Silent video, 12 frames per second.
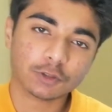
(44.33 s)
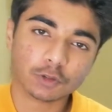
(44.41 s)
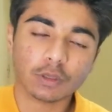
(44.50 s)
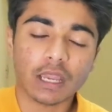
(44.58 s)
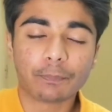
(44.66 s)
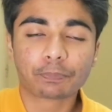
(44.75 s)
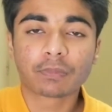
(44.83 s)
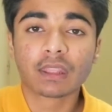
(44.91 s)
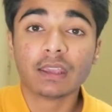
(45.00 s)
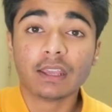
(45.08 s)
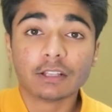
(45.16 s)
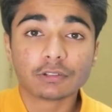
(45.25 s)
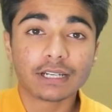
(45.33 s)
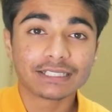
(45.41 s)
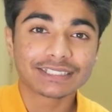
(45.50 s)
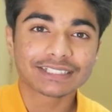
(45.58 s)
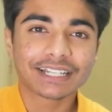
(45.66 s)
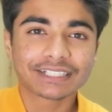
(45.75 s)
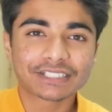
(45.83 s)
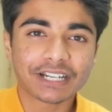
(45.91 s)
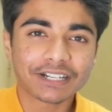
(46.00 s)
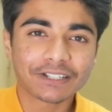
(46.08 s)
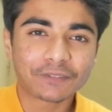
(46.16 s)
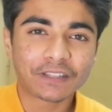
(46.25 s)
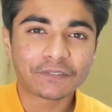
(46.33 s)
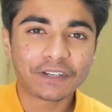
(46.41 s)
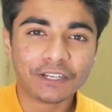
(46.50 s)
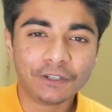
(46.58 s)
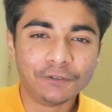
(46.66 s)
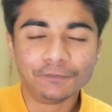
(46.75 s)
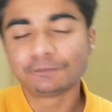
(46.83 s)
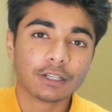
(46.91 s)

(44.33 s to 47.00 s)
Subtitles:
So yeah, so let's just get started with the video.